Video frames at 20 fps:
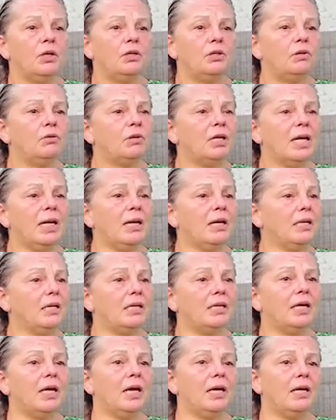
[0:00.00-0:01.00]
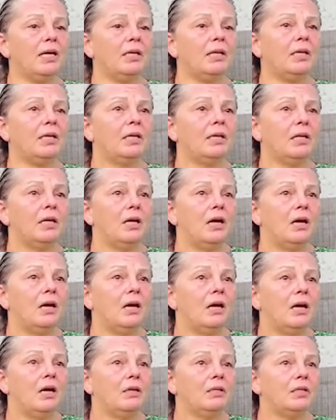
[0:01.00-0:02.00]
You can't get
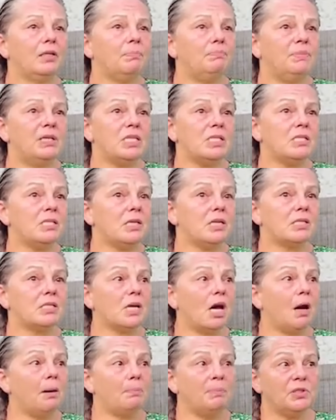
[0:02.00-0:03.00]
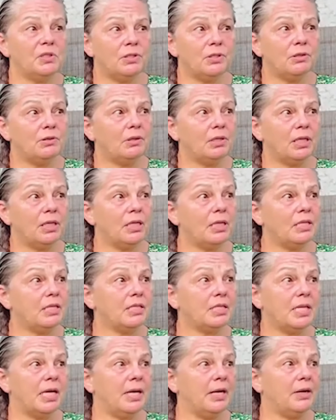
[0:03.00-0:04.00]
the business
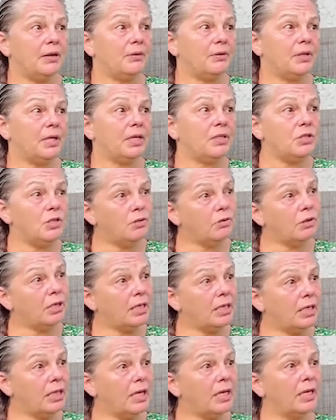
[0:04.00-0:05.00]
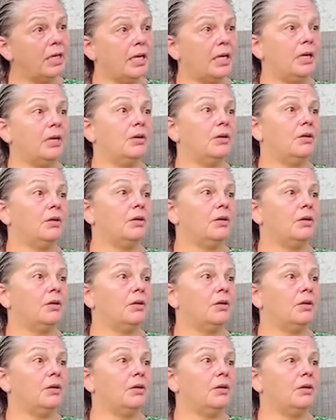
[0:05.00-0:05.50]
opportunities there that you can get here.